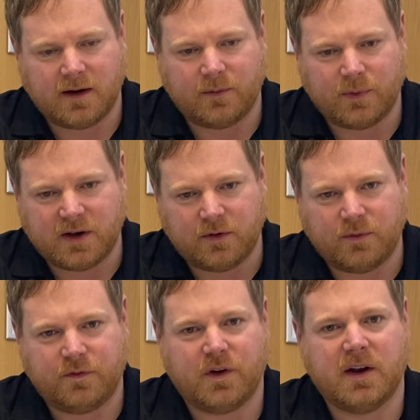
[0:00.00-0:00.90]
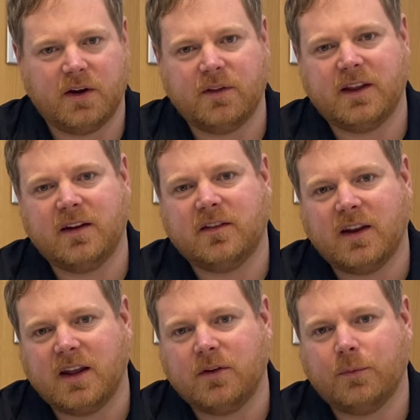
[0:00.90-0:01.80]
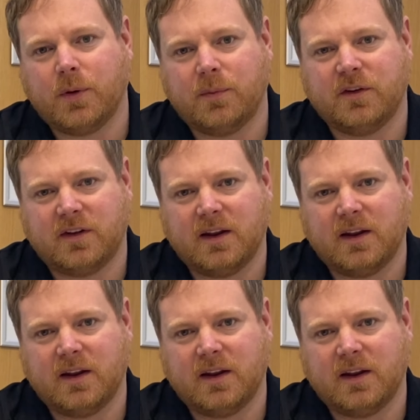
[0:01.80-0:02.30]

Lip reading: when you find it on the internet, you'll probably see